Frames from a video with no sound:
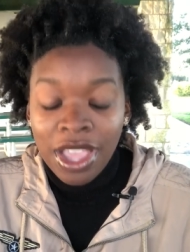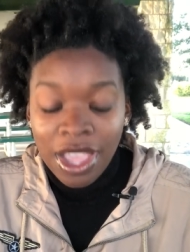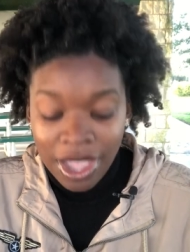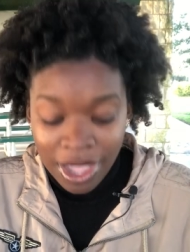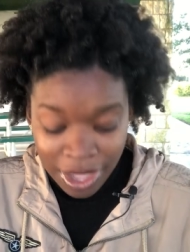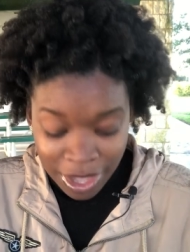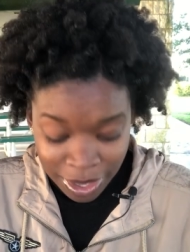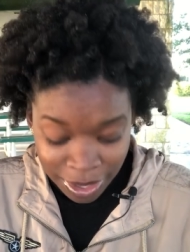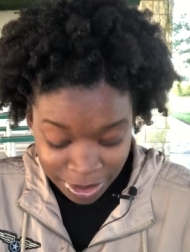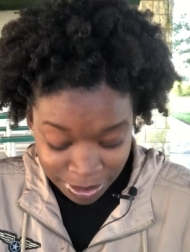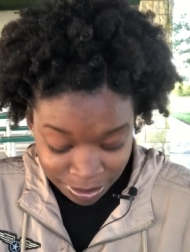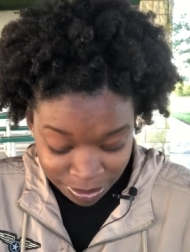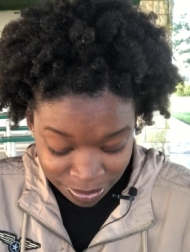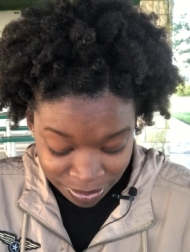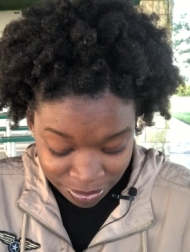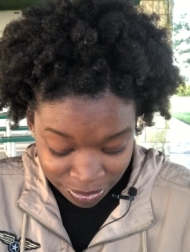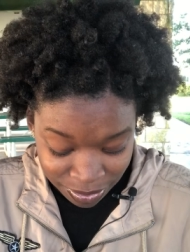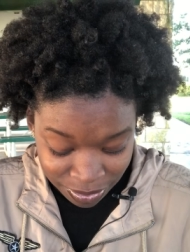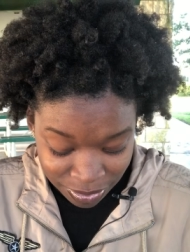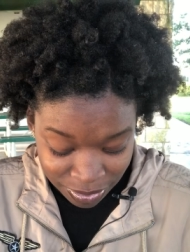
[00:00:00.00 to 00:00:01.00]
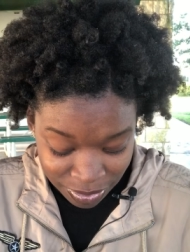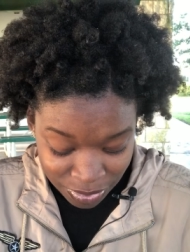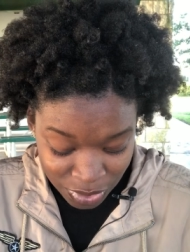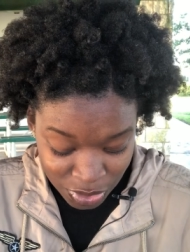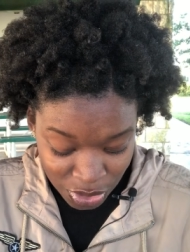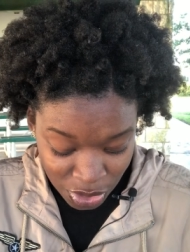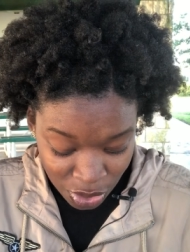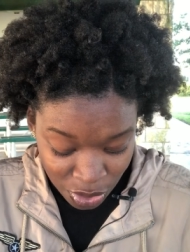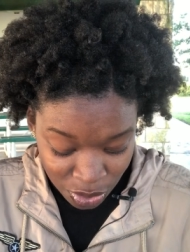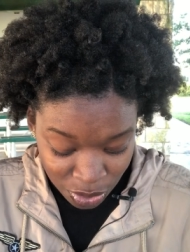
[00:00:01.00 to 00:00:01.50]
Um,
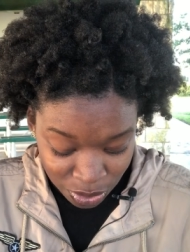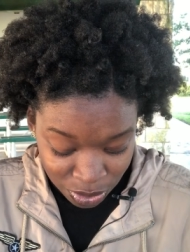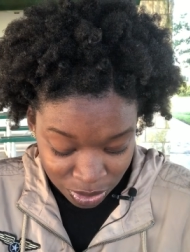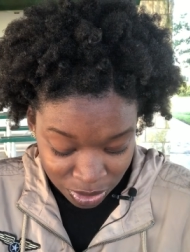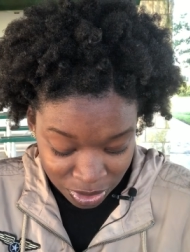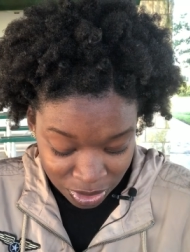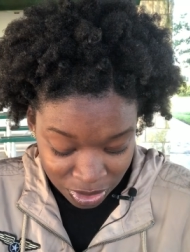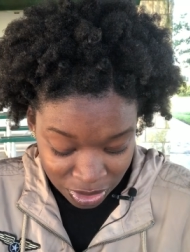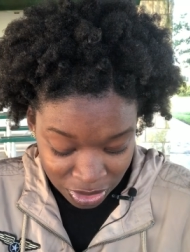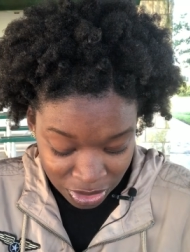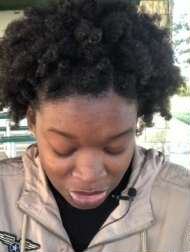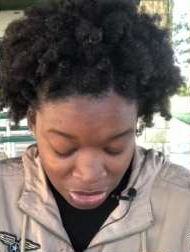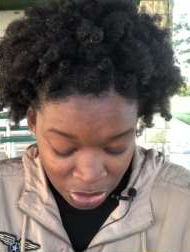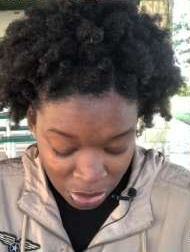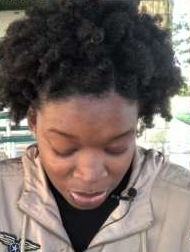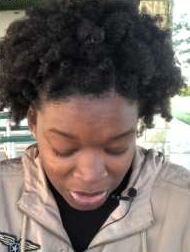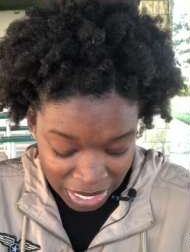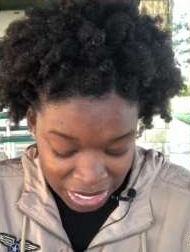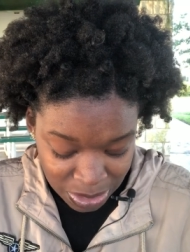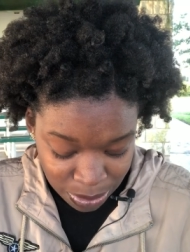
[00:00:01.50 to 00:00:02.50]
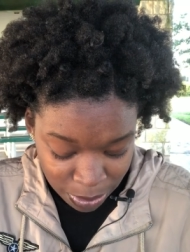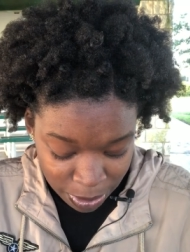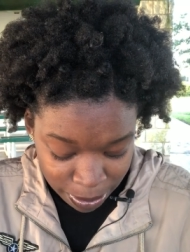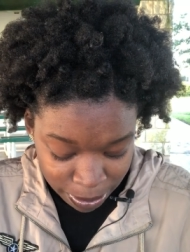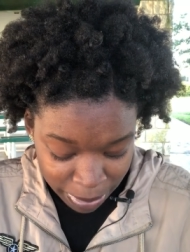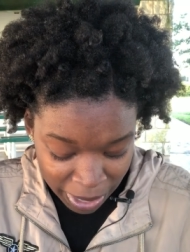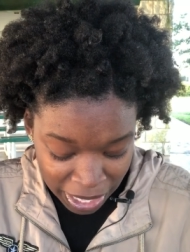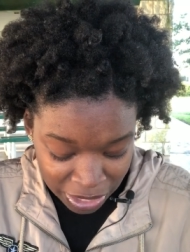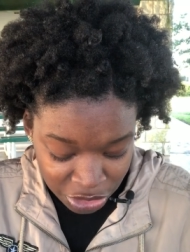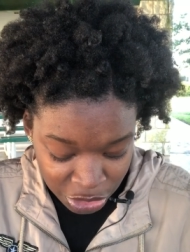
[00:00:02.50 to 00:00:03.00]
so, you know, that's what
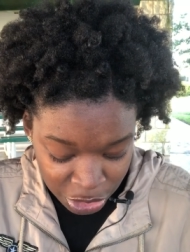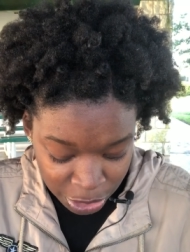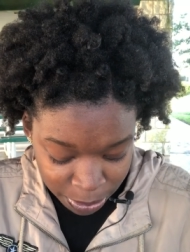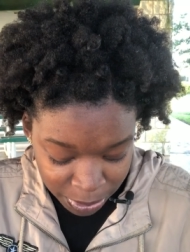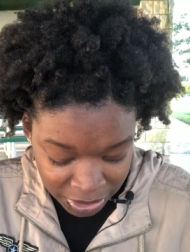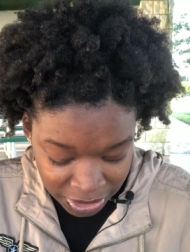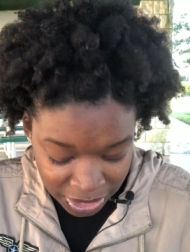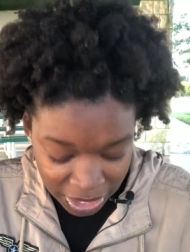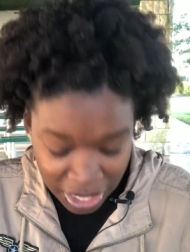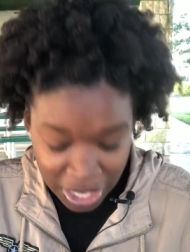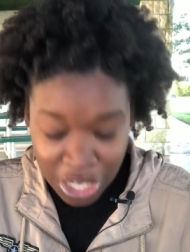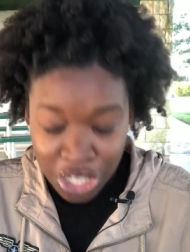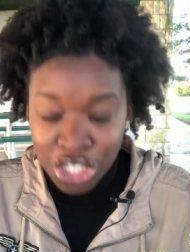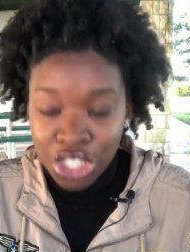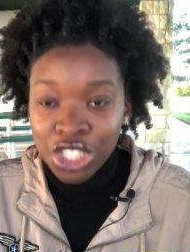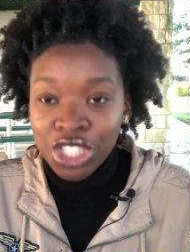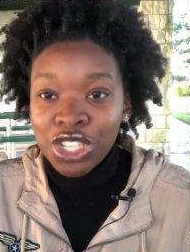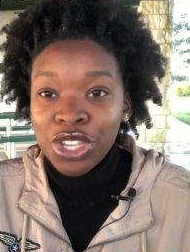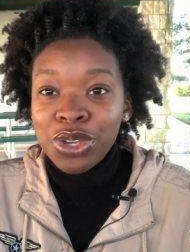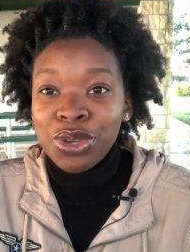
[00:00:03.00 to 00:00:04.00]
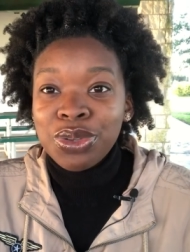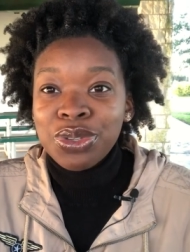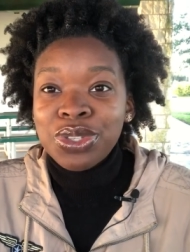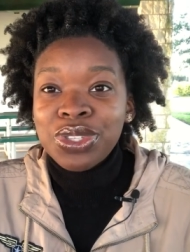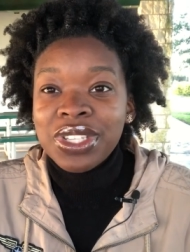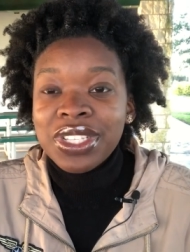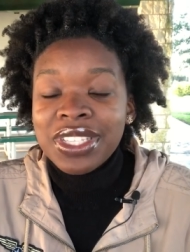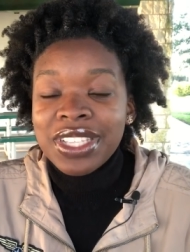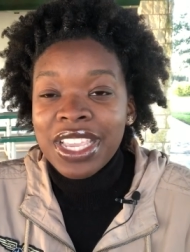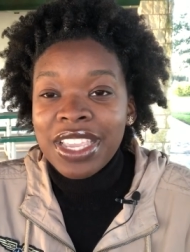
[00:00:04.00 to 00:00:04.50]
Bathsheba does. She goes
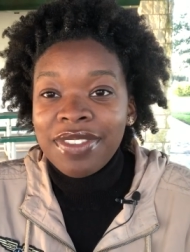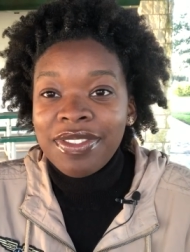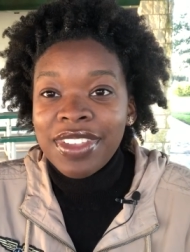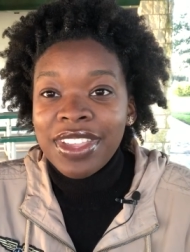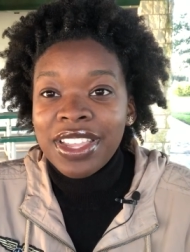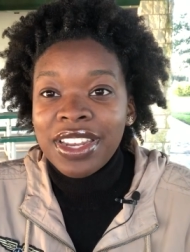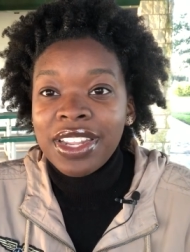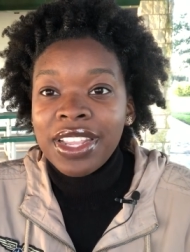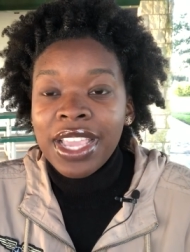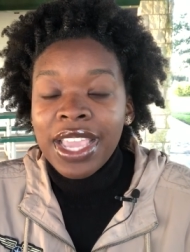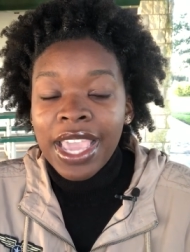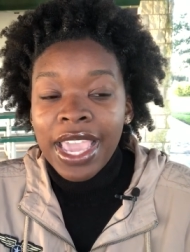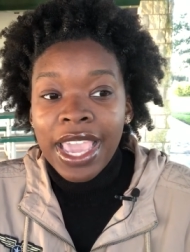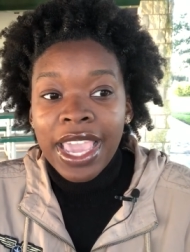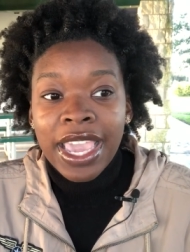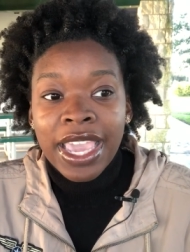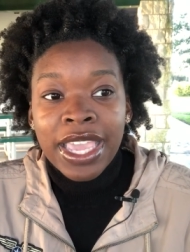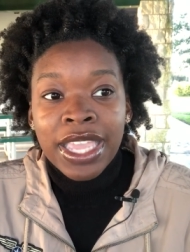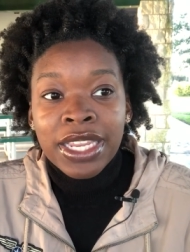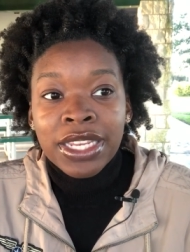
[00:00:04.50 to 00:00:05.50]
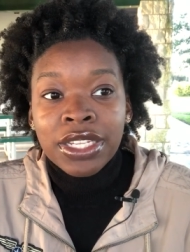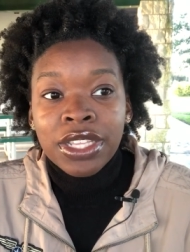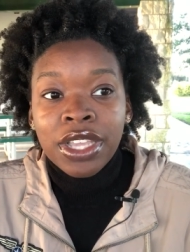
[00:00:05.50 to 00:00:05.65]
to David and